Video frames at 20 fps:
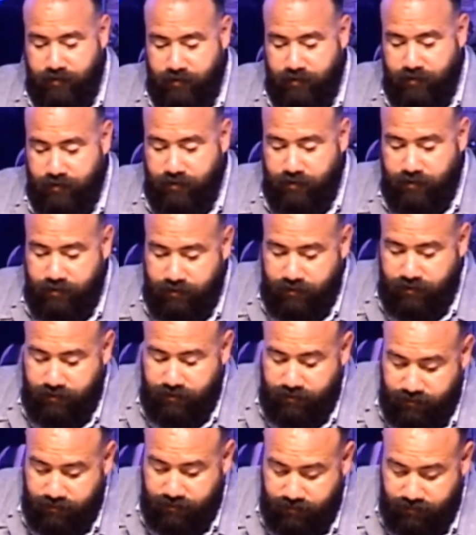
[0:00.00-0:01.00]

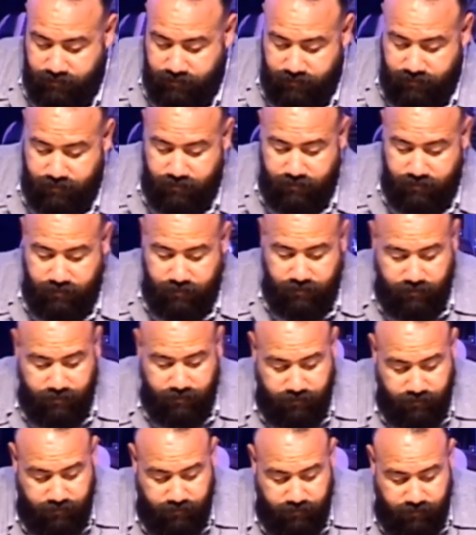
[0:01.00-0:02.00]

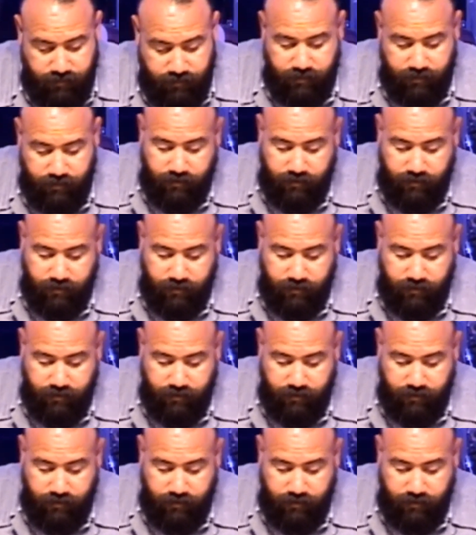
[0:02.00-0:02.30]
No one is speaking in this clip.